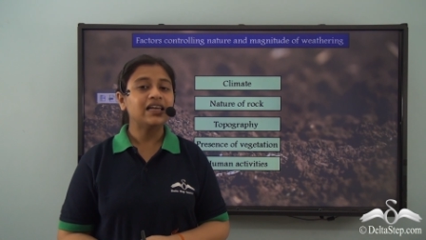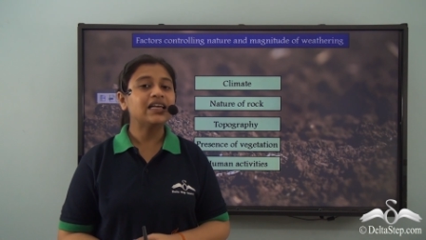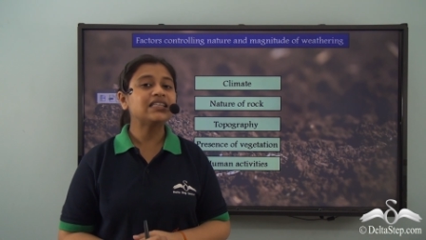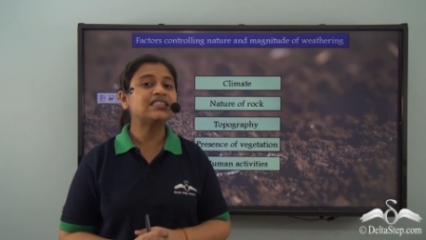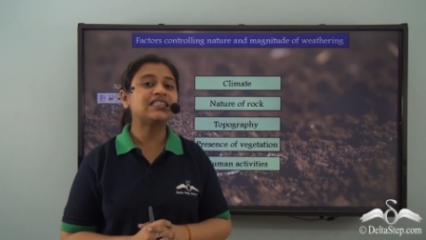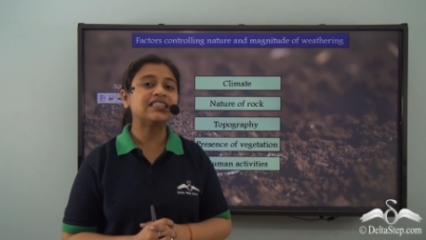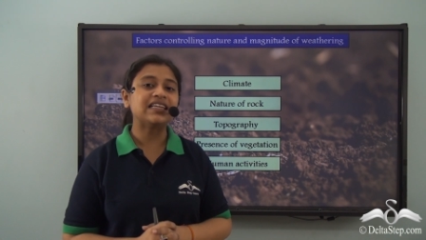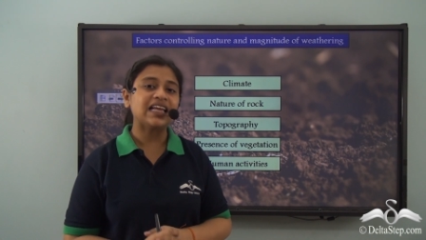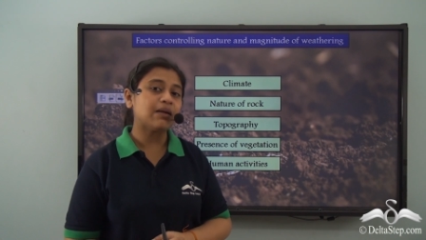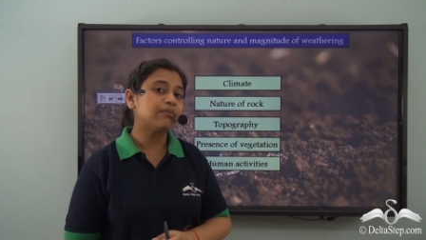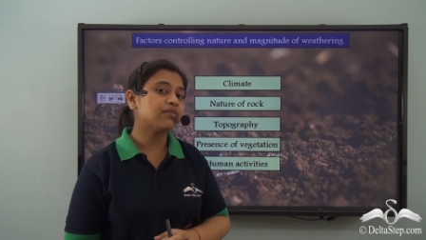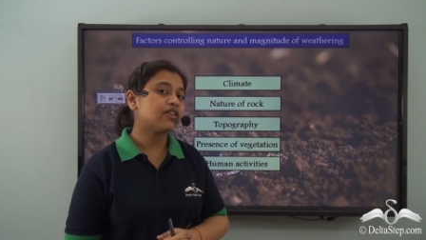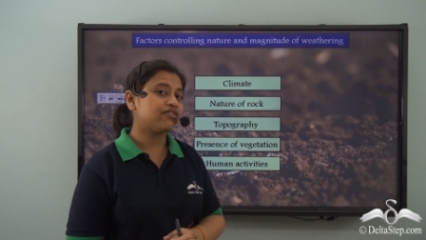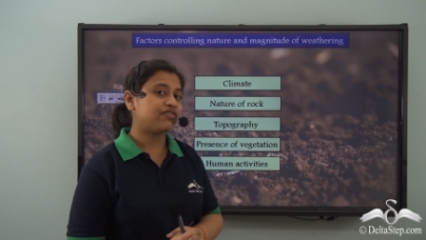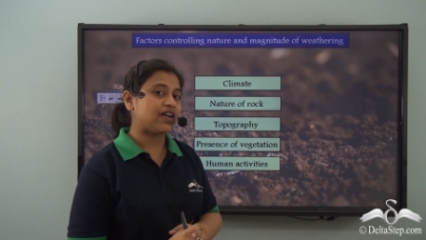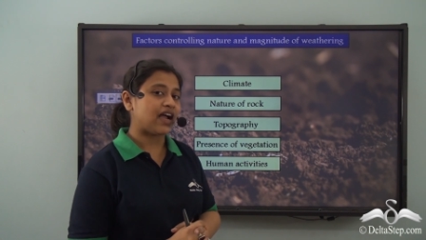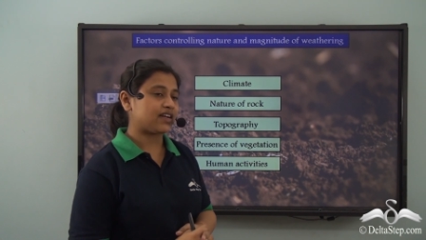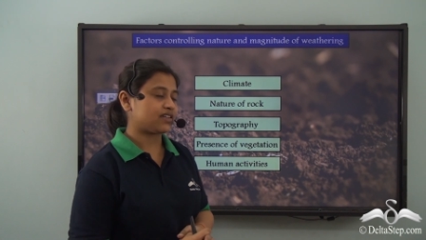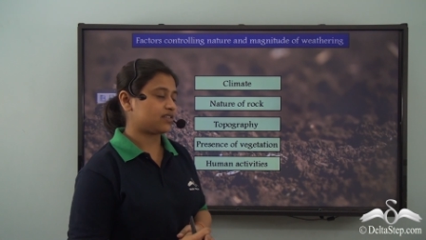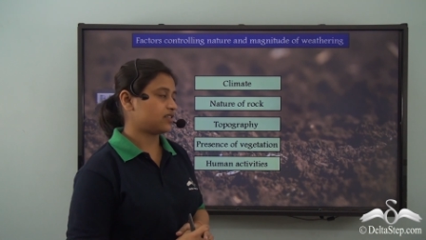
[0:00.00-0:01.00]
Let's name the
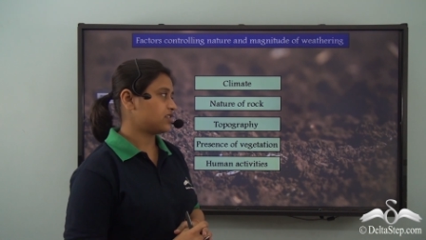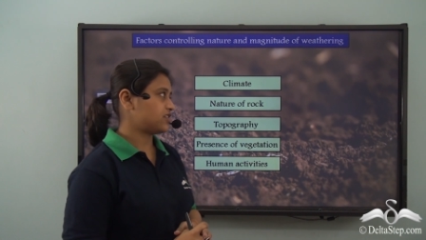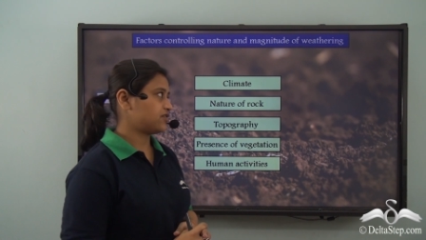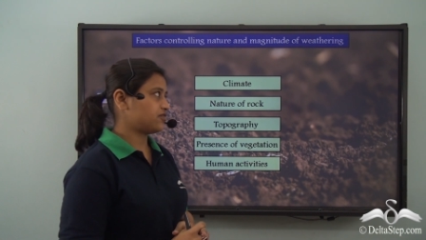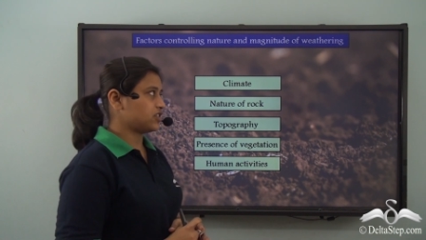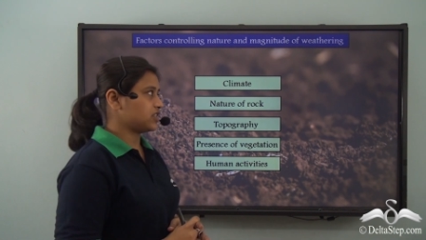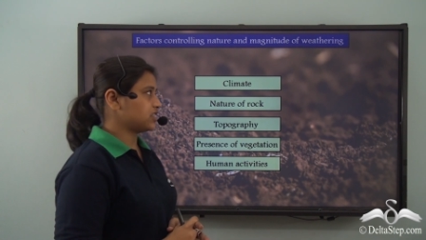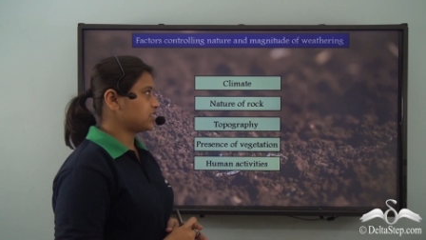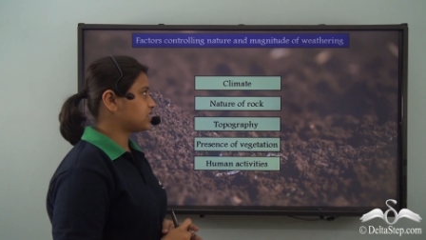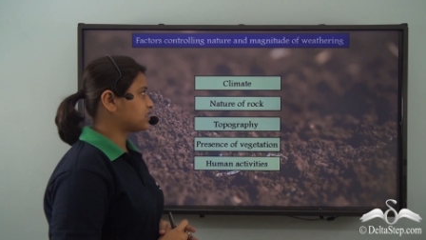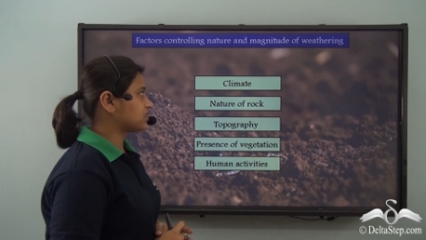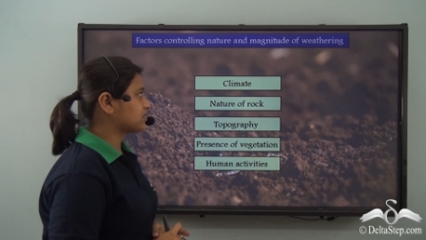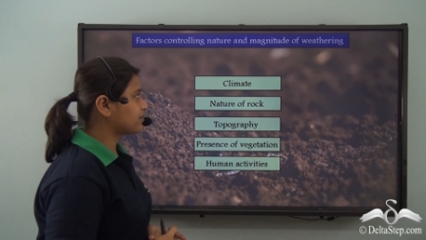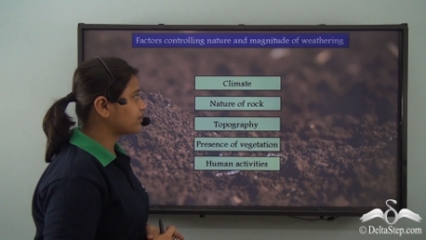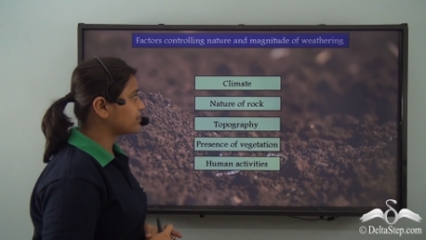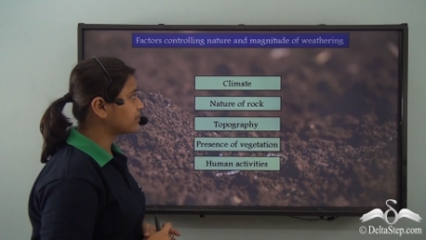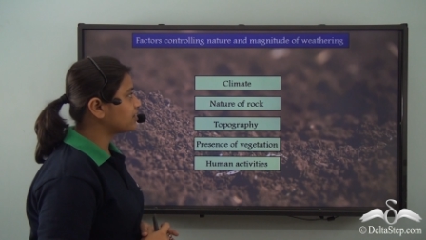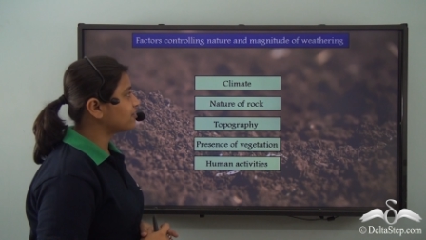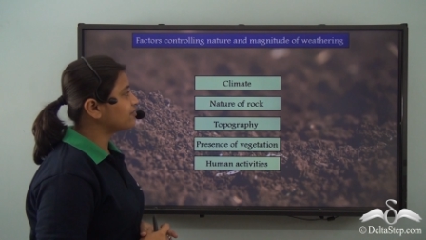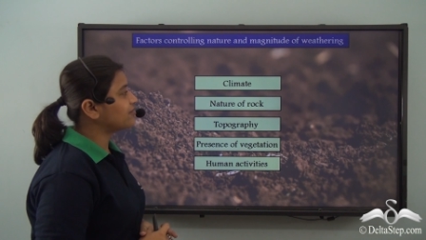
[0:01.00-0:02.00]
factors first.
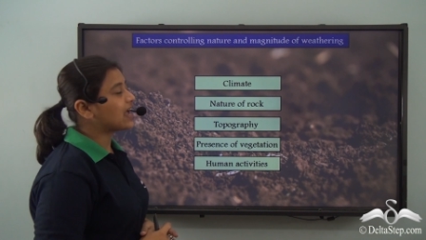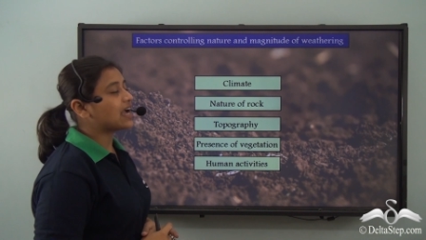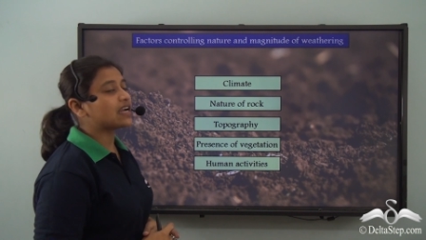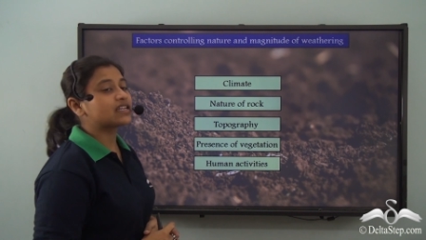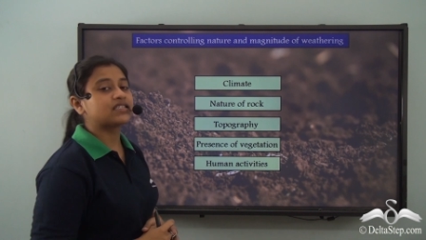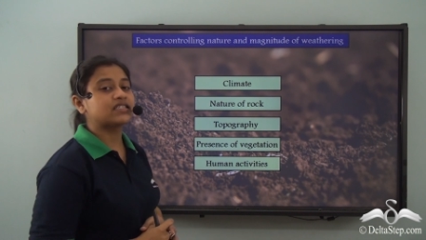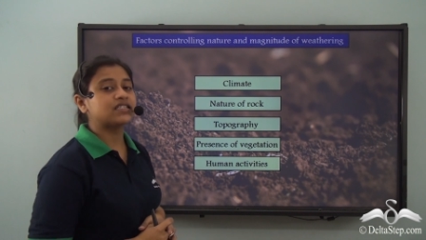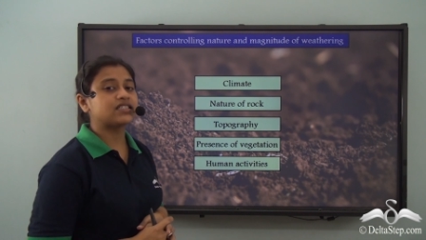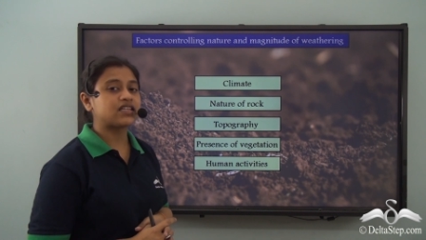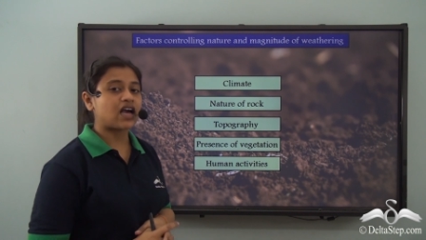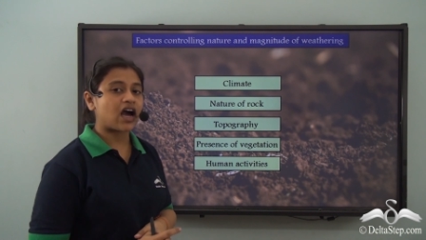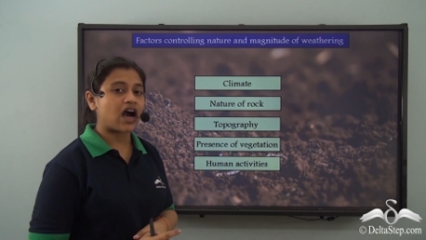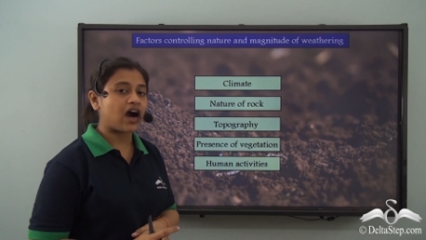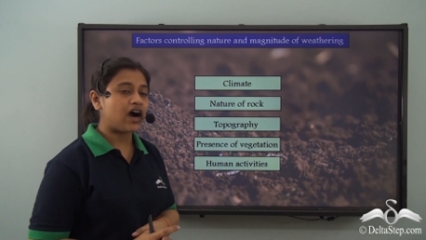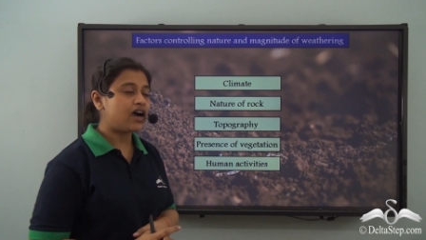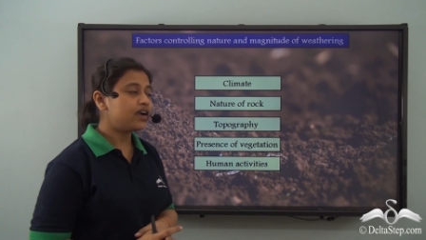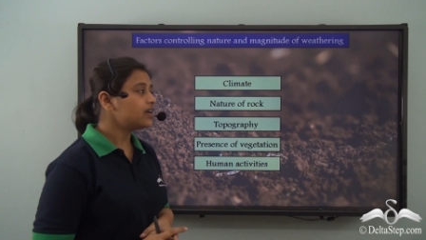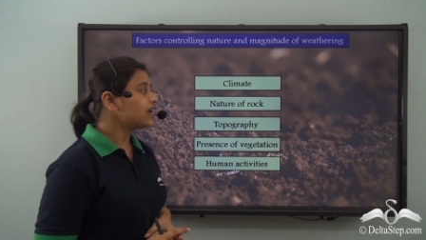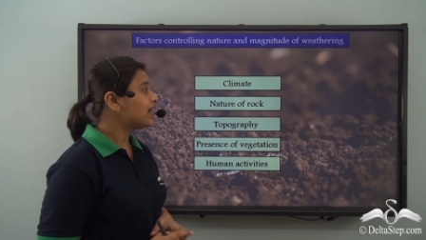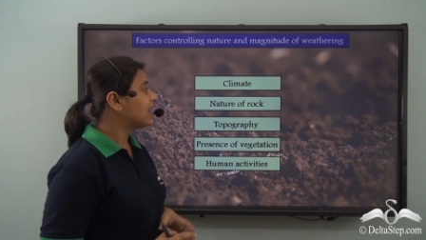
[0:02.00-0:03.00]
The factors
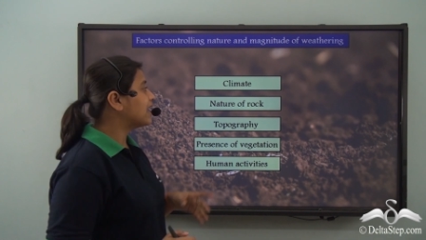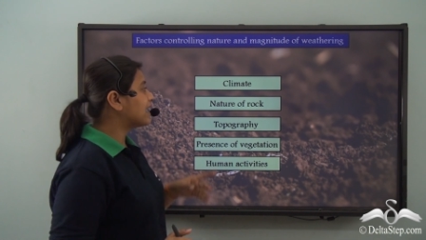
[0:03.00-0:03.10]
are